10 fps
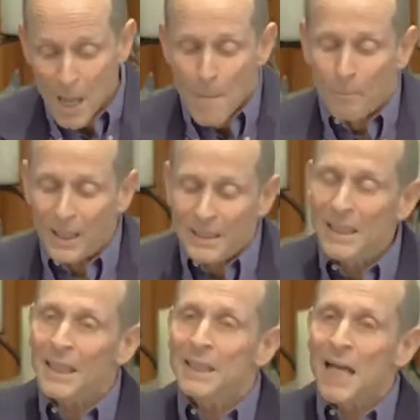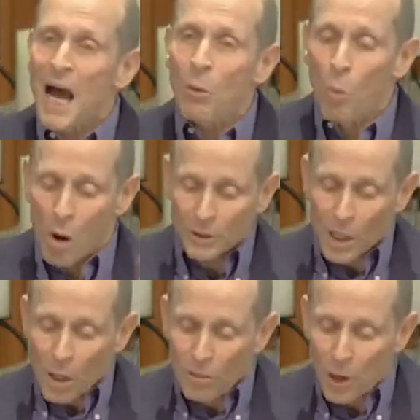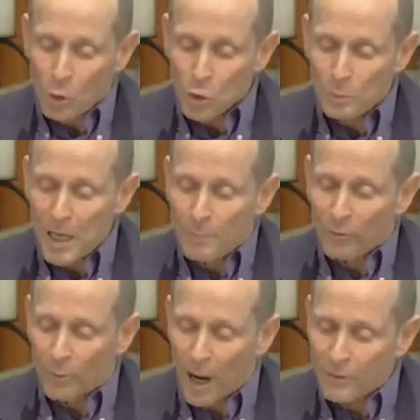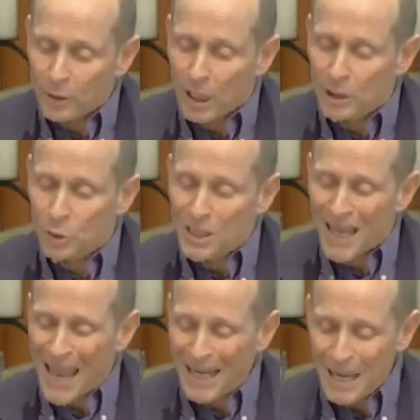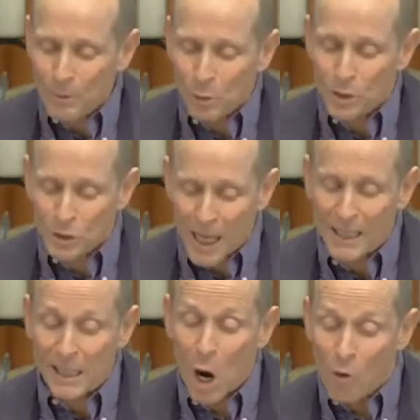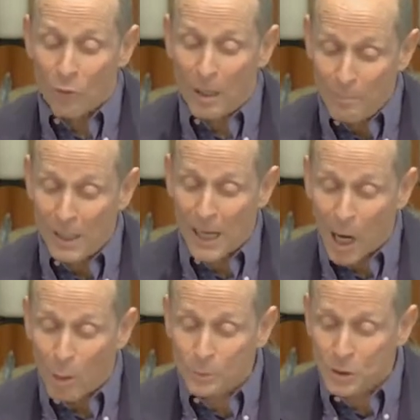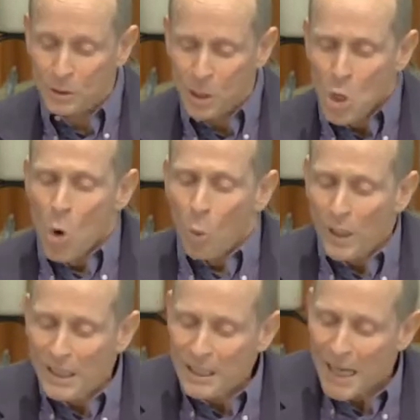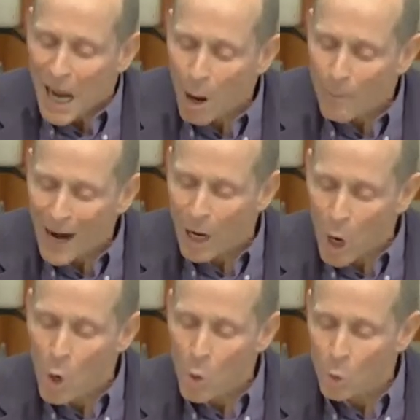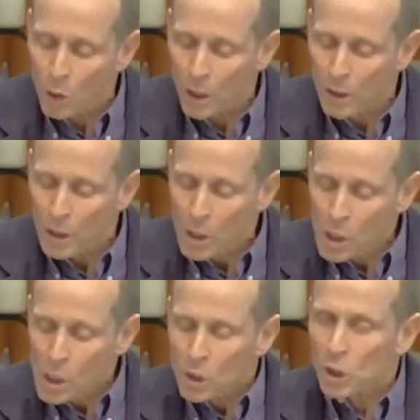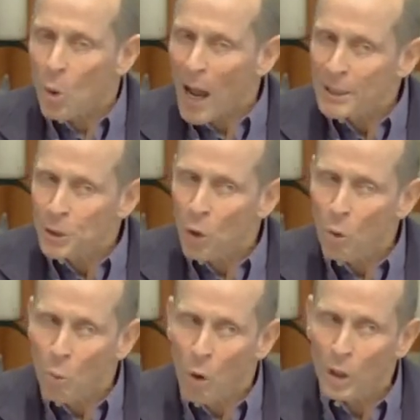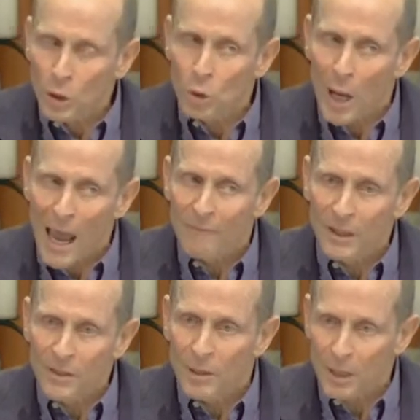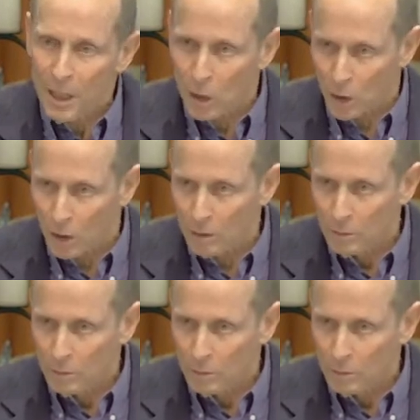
but did not want those people from other countries and immigrants taking over and being helped. We need to help our own, so I don't want you having them here.